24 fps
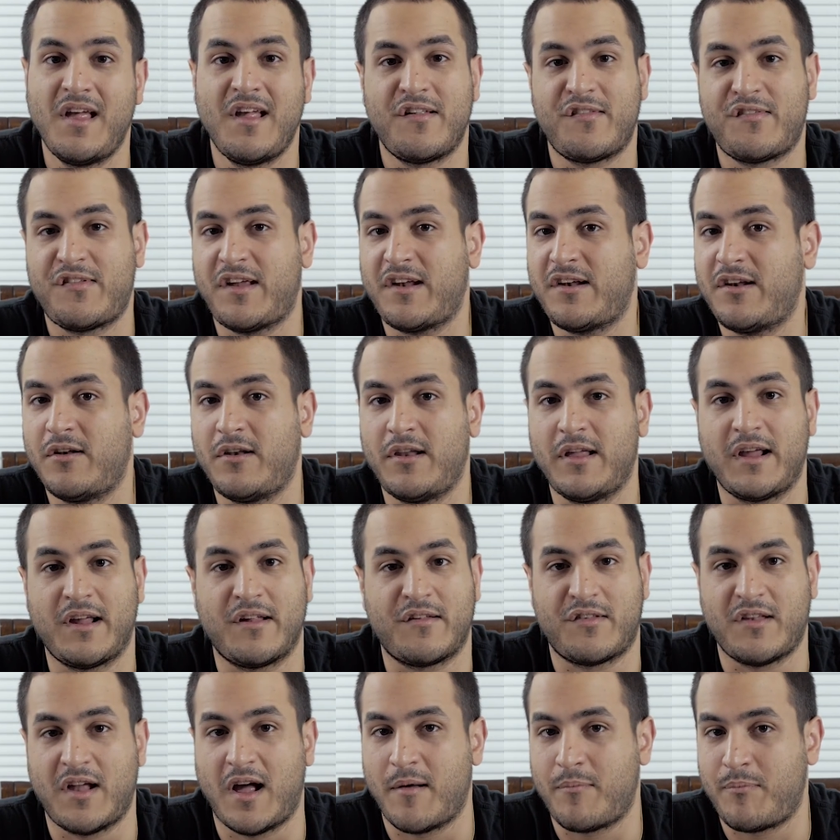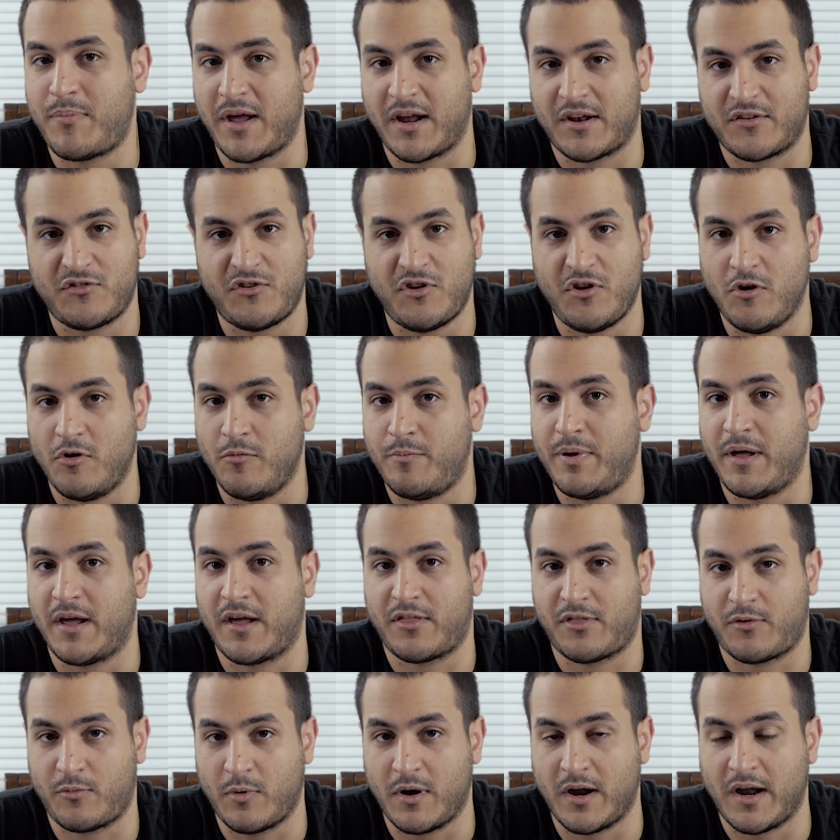Signaling is not pick 2, pick
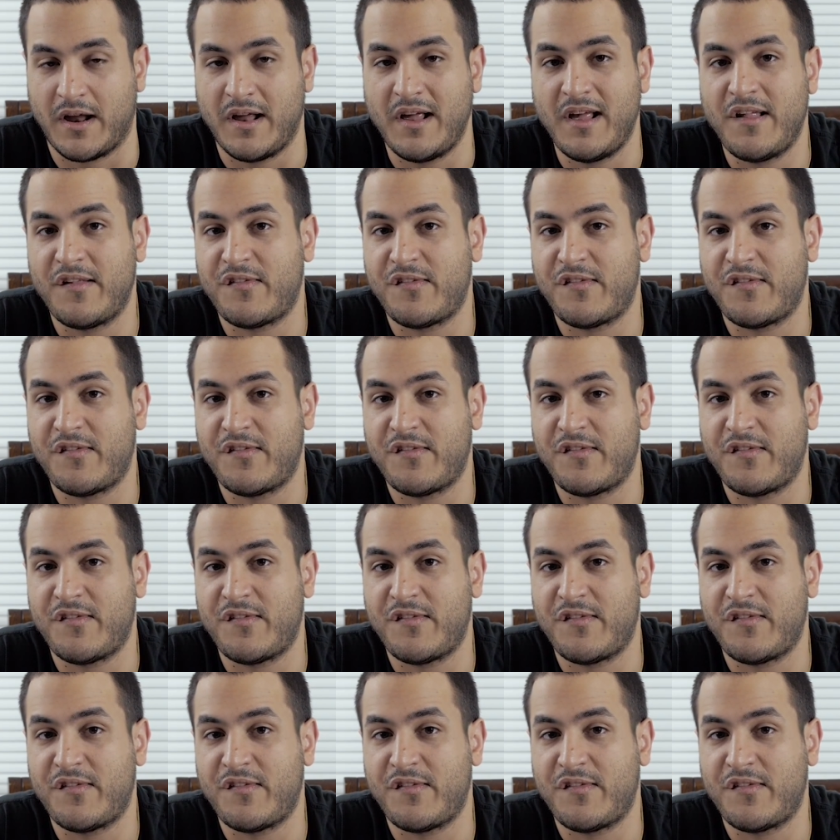3.